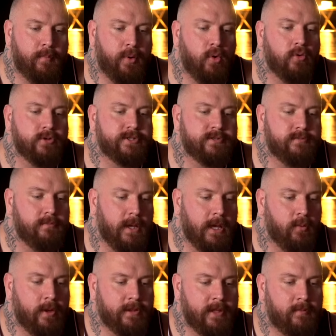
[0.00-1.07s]
post
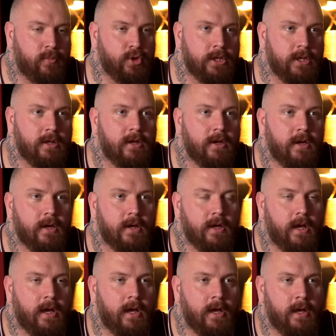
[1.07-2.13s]
Mayweather money
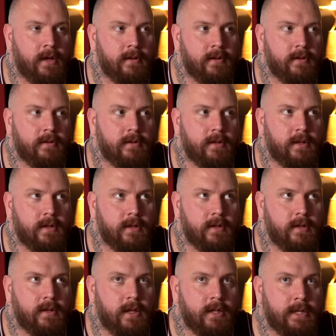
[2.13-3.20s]

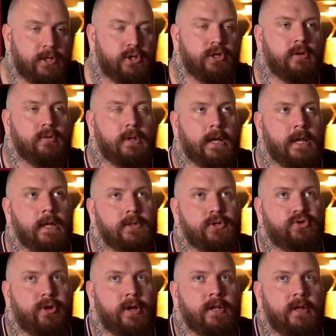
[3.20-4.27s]
an issue, like in
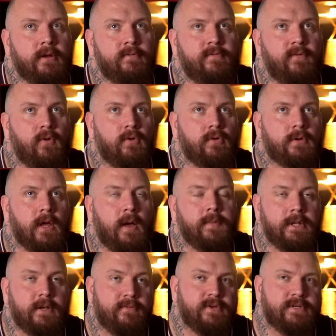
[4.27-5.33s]
training for? I
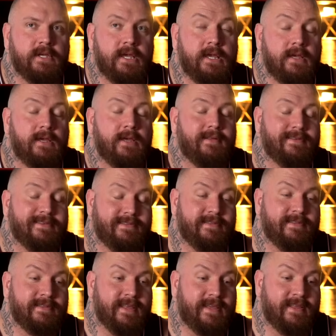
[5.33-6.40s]
mean, obviously
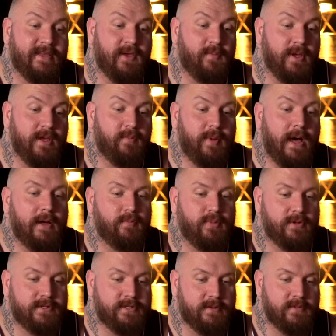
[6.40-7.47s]
the Khabib bad
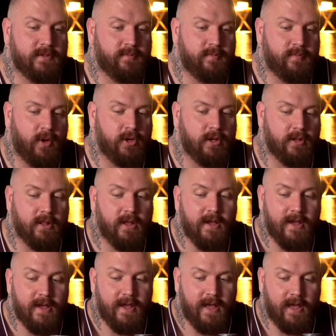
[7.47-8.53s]
blood seemed to boil
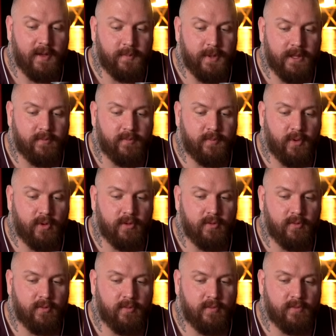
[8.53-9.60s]
a bit, but
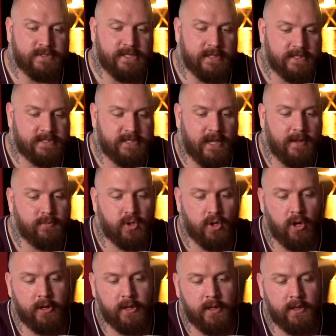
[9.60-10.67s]
was that the same
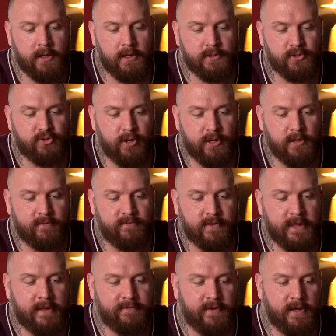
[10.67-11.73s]
Conor in training for
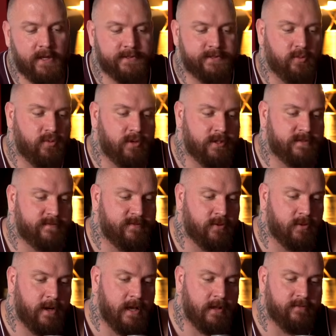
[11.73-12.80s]
that fight as it was
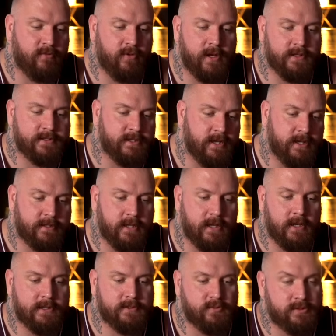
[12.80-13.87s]
for Alvarez, Nate
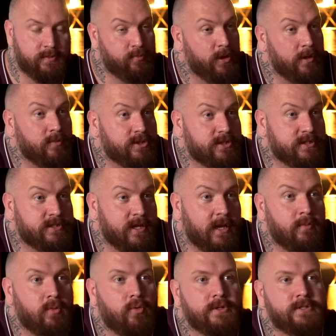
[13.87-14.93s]
Diaz? Was it pretty much the
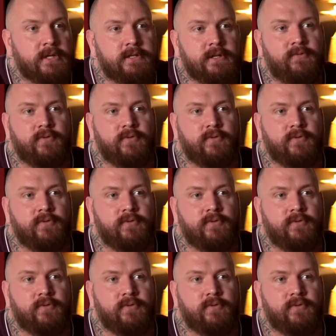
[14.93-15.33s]
same, or was there differences?